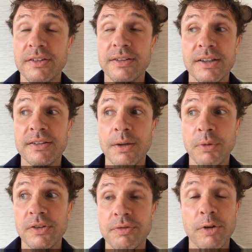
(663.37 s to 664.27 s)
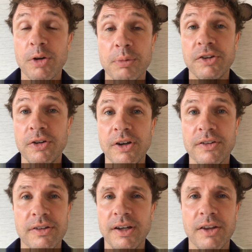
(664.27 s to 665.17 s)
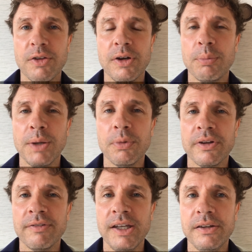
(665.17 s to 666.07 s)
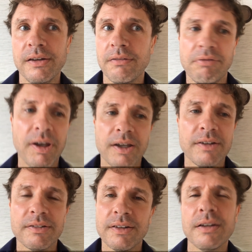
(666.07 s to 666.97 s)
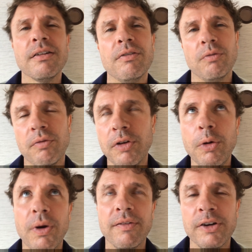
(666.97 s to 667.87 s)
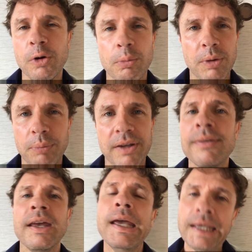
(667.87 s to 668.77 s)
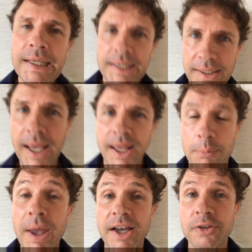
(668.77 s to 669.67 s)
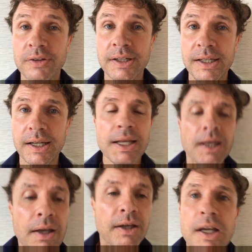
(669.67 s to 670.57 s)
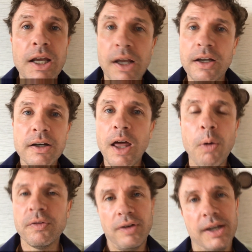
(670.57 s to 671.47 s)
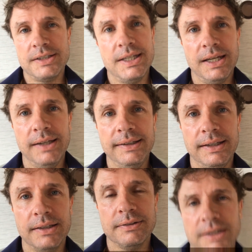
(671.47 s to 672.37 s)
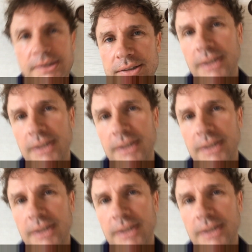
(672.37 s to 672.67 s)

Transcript: I just said, someone's flogged me shirts. There's only 30 people in the venue. Fucking whoever, you're a bit pissed. Can you hand it back because I need it? No one fucking said anything, right?